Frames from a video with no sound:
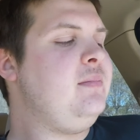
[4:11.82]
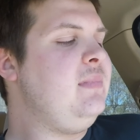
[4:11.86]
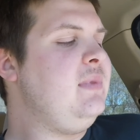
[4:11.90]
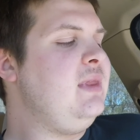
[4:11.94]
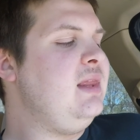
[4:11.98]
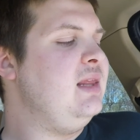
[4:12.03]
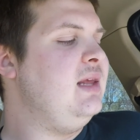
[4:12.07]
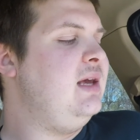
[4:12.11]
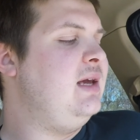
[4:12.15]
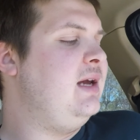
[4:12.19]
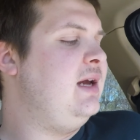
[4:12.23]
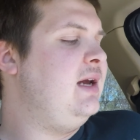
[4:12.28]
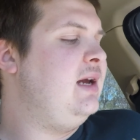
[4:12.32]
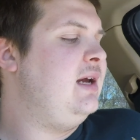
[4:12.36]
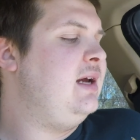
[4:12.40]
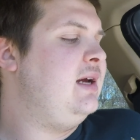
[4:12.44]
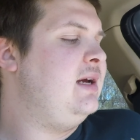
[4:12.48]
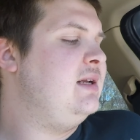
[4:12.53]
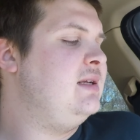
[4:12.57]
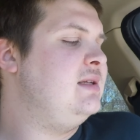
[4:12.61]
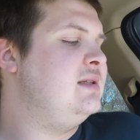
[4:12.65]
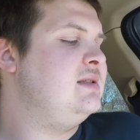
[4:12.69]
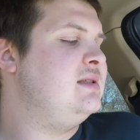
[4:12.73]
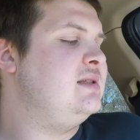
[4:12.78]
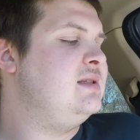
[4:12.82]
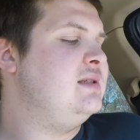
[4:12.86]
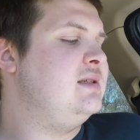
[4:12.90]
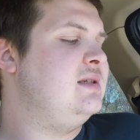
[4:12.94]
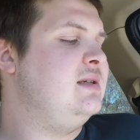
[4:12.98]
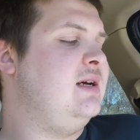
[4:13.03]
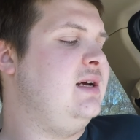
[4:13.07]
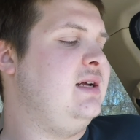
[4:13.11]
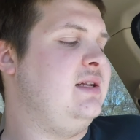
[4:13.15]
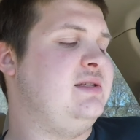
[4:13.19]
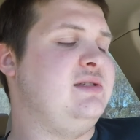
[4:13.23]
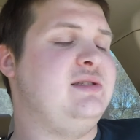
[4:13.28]
And
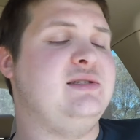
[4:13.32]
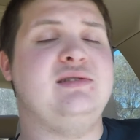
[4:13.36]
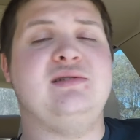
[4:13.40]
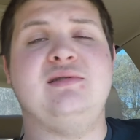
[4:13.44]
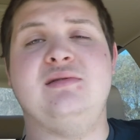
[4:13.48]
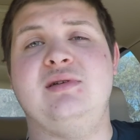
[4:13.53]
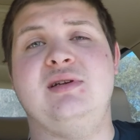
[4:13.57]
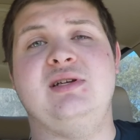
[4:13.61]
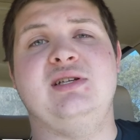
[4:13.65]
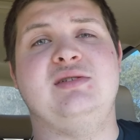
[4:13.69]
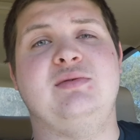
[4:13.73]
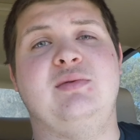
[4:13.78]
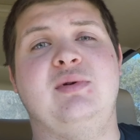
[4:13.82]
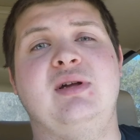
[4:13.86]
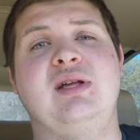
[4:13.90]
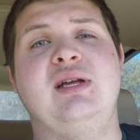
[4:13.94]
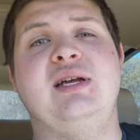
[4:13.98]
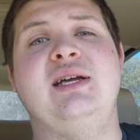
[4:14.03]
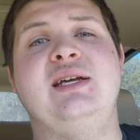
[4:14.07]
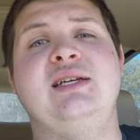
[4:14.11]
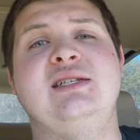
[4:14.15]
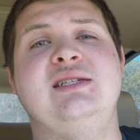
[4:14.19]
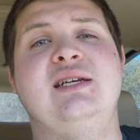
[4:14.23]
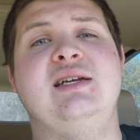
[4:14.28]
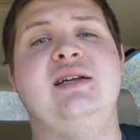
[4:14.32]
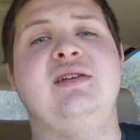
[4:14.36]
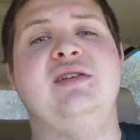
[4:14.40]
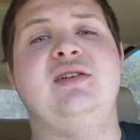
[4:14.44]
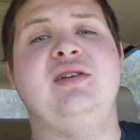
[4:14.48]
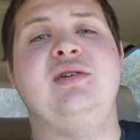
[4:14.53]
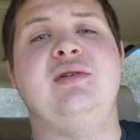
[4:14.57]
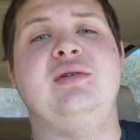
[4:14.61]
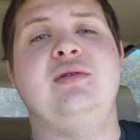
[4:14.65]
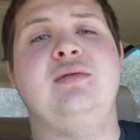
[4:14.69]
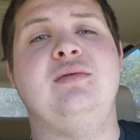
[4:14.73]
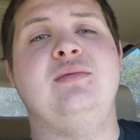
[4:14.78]
it's really easy to
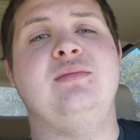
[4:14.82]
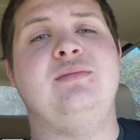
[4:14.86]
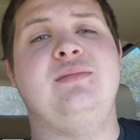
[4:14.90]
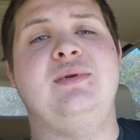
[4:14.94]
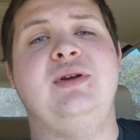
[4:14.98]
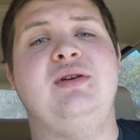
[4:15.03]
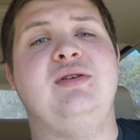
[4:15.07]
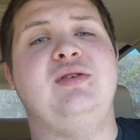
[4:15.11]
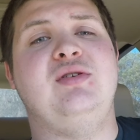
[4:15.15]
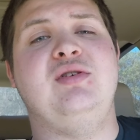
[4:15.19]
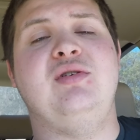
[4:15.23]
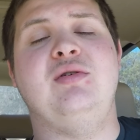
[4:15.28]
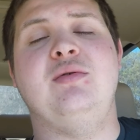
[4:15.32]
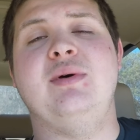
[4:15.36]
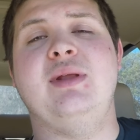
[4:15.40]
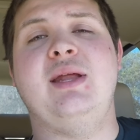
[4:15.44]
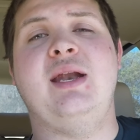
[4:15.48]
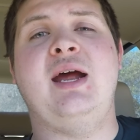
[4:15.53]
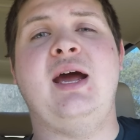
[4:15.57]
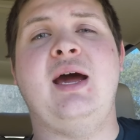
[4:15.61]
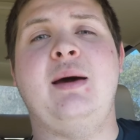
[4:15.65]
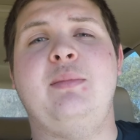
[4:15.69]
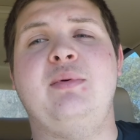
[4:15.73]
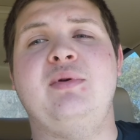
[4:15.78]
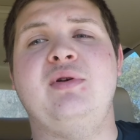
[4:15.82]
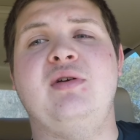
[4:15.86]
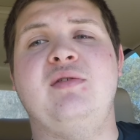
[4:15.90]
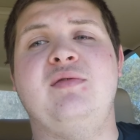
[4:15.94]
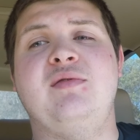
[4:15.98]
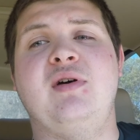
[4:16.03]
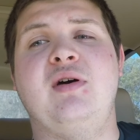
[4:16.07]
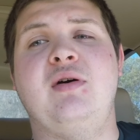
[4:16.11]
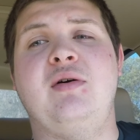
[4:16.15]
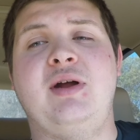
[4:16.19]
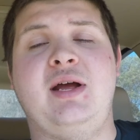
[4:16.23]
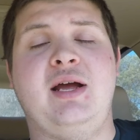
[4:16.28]
do. You can do it with an app on your
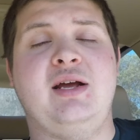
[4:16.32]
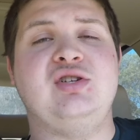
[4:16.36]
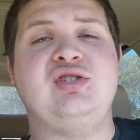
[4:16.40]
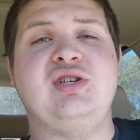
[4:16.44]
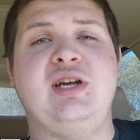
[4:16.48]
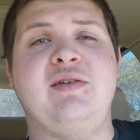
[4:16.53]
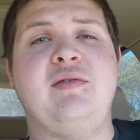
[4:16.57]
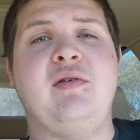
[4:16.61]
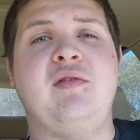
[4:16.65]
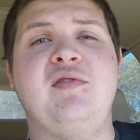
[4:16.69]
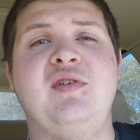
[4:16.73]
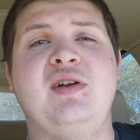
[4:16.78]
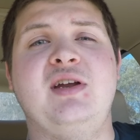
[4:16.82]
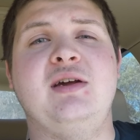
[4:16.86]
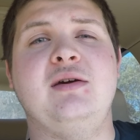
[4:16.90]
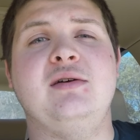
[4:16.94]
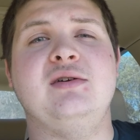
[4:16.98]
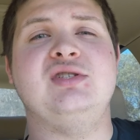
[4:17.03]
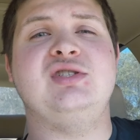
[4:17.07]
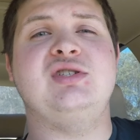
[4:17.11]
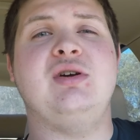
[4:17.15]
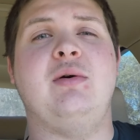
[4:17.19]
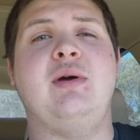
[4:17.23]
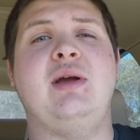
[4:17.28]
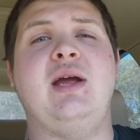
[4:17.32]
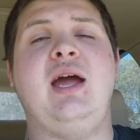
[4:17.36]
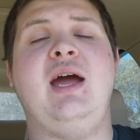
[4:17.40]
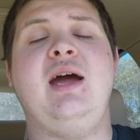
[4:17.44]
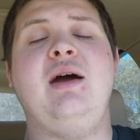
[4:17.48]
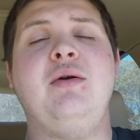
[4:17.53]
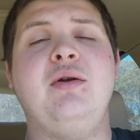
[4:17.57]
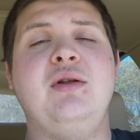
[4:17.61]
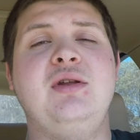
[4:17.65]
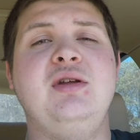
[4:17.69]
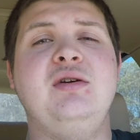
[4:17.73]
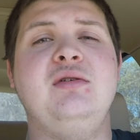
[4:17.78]
phone. I actually have a video showing
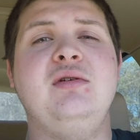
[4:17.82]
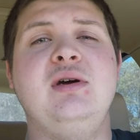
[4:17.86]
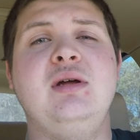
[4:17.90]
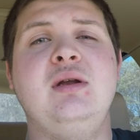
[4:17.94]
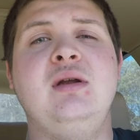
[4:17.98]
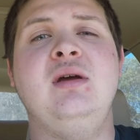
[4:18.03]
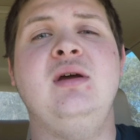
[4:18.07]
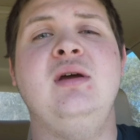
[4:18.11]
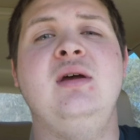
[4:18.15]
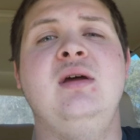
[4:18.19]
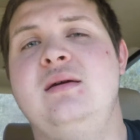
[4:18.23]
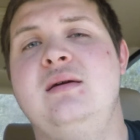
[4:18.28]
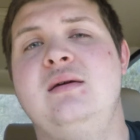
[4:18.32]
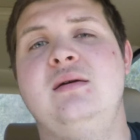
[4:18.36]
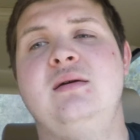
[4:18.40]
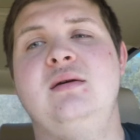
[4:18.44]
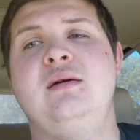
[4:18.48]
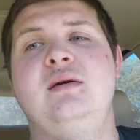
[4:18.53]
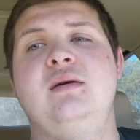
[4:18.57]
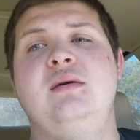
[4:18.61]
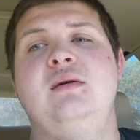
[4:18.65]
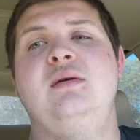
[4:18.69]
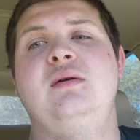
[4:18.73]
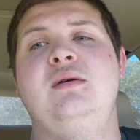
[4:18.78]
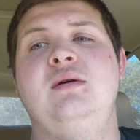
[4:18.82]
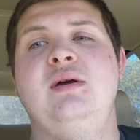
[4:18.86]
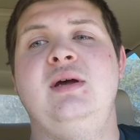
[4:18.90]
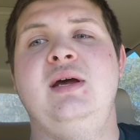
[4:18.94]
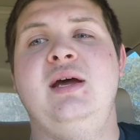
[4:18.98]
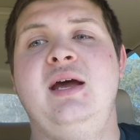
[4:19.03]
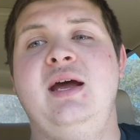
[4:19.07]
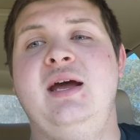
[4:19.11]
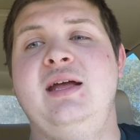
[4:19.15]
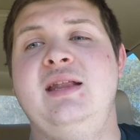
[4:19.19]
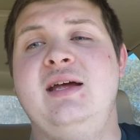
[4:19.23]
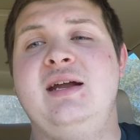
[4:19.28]
how to do it.
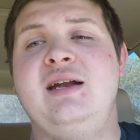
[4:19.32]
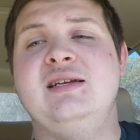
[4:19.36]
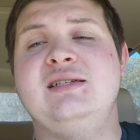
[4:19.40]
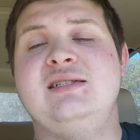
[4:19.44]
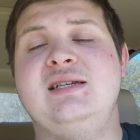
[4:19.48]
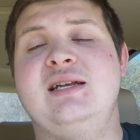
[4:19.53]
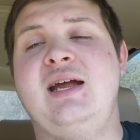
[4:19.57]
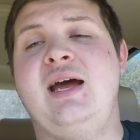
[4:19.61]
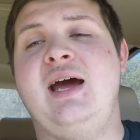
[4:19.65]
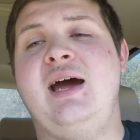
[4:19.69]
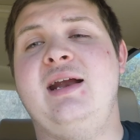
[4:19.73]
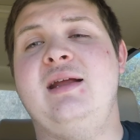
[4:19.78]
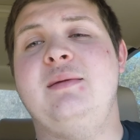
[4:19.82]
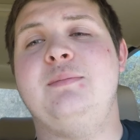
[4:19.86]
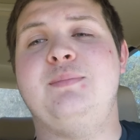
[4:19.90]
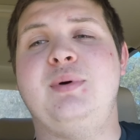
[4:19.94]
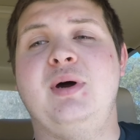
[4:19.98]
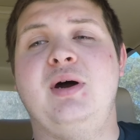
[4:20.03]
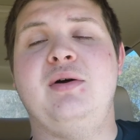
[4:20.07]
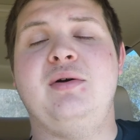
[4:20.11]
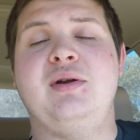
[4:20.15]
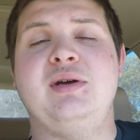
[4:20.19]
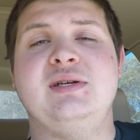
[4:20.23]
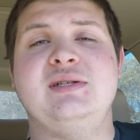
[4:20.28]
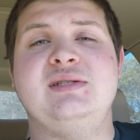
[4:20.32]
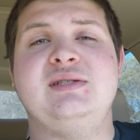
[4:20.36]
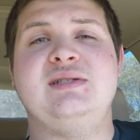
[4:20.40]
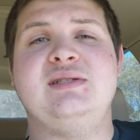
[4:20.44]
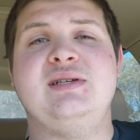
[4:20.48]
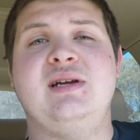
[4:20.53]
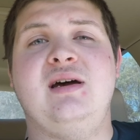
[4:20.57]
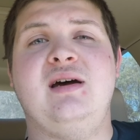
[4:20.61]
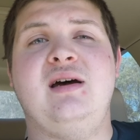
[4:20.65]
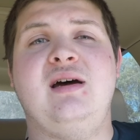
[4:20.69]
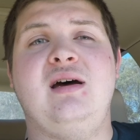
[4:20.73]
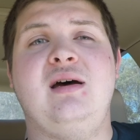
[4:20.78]
And then as an added bonus,
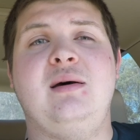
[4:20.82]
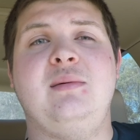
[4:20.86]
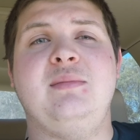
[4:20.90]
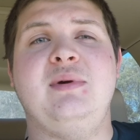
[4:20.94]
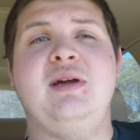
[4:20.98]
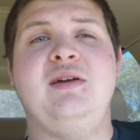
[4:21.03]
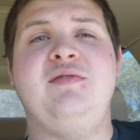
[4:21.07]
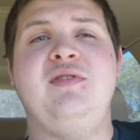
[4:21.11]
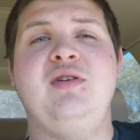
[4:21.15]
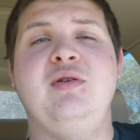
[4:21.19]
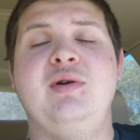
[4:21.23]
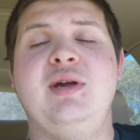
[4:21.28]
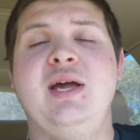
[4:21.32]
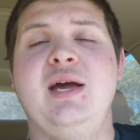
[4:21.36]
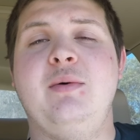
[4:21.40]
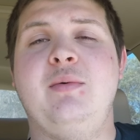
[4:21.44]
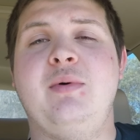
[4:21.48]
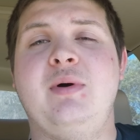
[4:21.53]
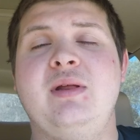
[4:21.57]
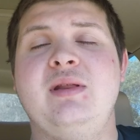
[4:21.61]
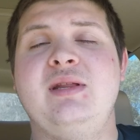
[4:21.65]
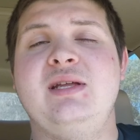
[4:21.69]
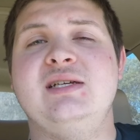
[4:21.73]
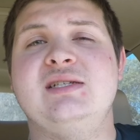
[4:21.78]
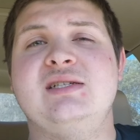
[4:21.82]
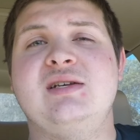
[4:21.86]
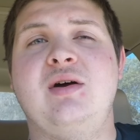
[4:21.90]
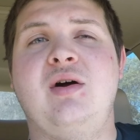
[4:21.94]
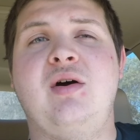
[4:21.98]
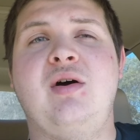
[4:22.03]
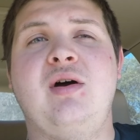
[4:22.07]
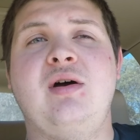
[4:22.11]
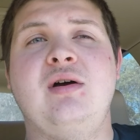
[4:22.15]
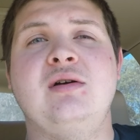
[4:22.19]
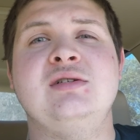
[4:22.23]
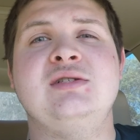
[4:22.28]
if you get one of these
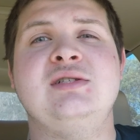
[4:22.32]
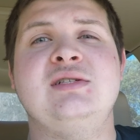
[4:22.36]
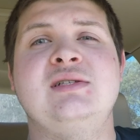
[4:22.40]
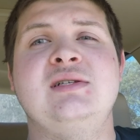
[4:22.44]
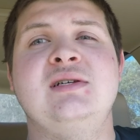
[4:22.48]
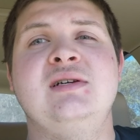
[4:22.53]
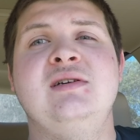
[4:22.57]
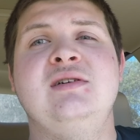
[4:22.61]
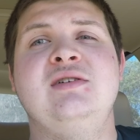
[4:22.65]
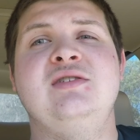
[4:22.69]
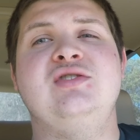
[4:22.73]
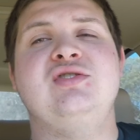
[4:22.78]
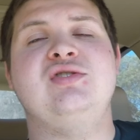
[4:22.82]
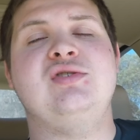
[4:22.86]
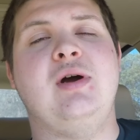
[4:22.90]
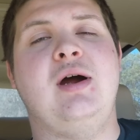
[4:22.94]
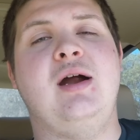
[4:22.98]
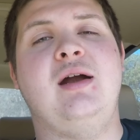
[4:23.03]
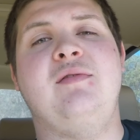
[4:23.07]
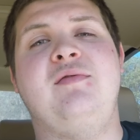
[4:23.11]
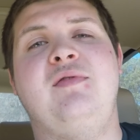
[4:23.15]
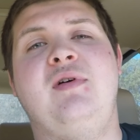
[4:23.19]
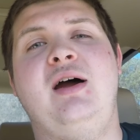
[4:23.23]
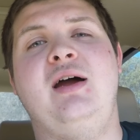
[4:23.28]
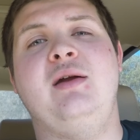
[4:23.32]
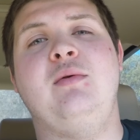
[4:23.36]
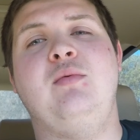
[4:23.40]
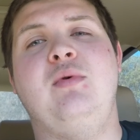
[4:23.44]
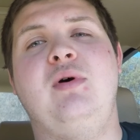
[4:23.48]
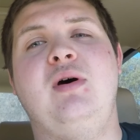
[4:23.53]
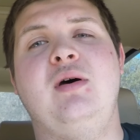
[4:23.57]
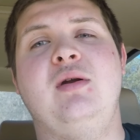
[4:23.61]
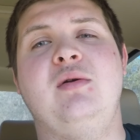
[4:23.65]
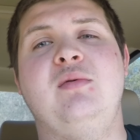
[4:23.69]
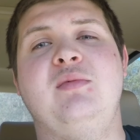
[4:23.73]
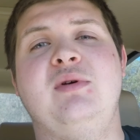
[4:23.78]
cars, try to find
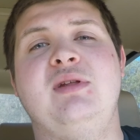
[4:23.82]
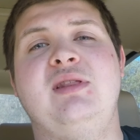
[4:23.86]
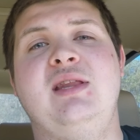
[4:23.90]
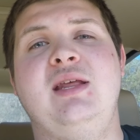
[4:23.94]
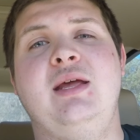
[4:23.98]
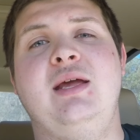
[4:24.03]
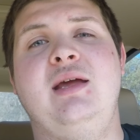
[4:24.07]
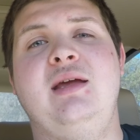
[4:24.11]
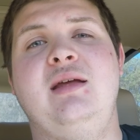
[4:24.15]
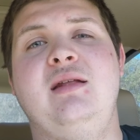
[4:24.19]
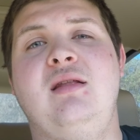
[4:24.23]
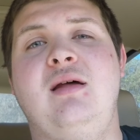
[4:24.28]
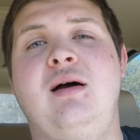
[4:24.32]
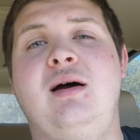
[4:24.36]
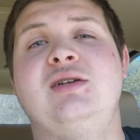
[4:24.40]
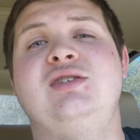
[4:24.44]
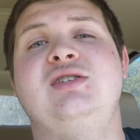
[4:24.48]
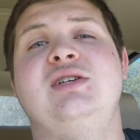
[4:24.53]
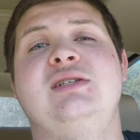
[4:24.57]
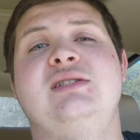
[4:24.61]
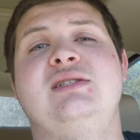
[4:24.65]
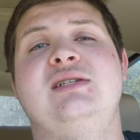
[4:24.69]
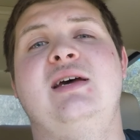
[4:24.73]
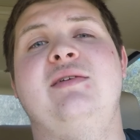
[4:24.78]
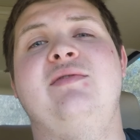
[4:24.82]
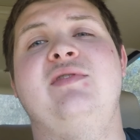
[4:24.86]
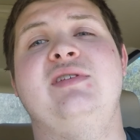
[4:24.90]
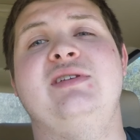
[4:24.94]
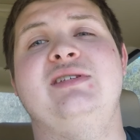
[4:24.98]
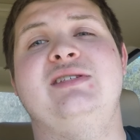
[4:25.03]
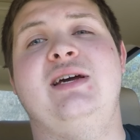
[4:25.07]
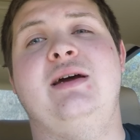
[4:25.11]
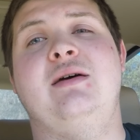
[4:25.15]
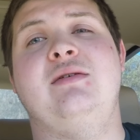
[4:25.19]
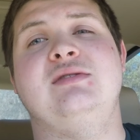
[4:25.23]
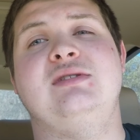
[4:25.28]
one with the Logic 7
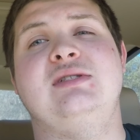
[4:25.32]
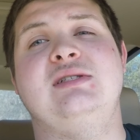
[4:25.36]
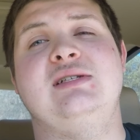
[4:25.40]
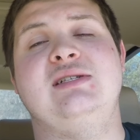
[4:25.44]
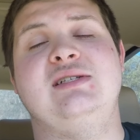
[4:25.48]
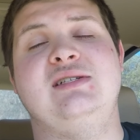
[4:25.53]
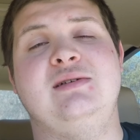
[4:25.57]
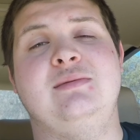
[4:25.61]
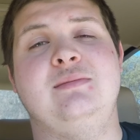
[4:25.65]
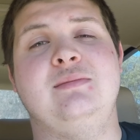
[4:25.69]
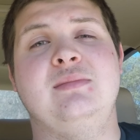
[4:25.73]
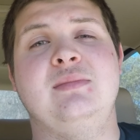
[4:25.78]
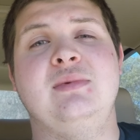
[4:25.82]
sound system.